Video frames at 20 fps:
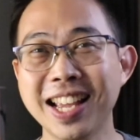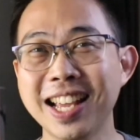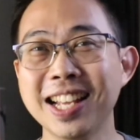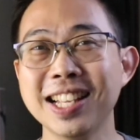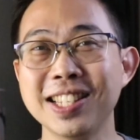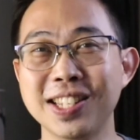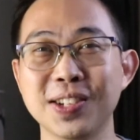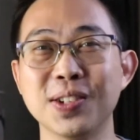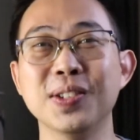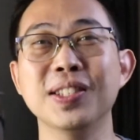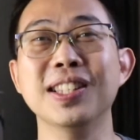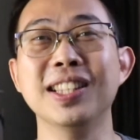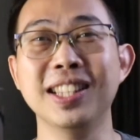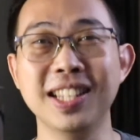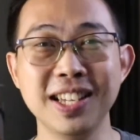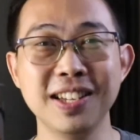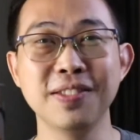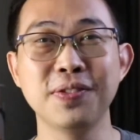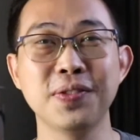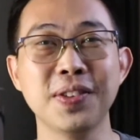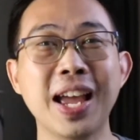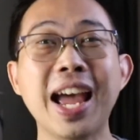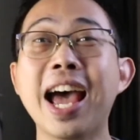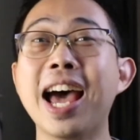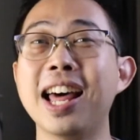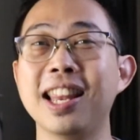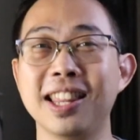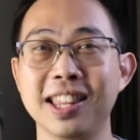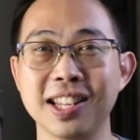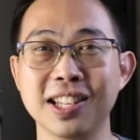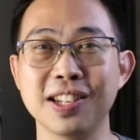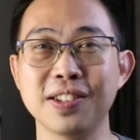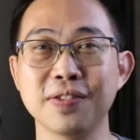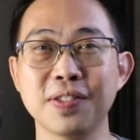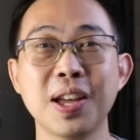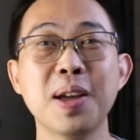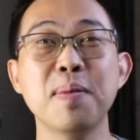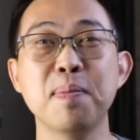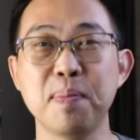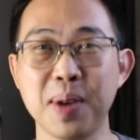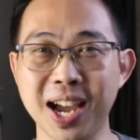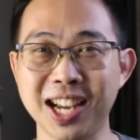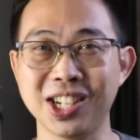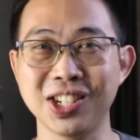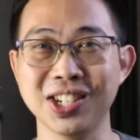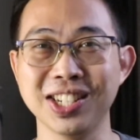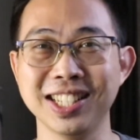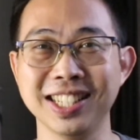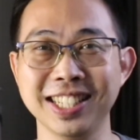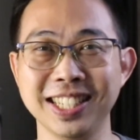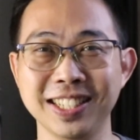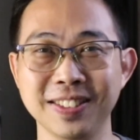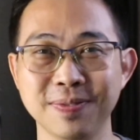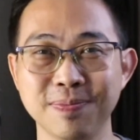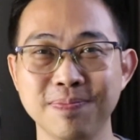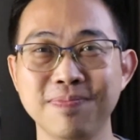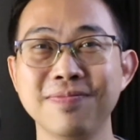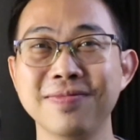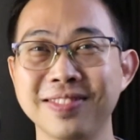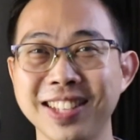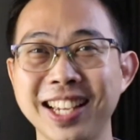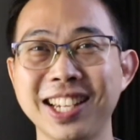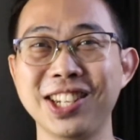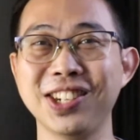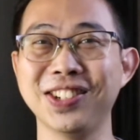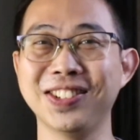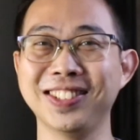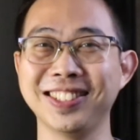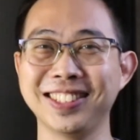So live and love passionately. Thank you.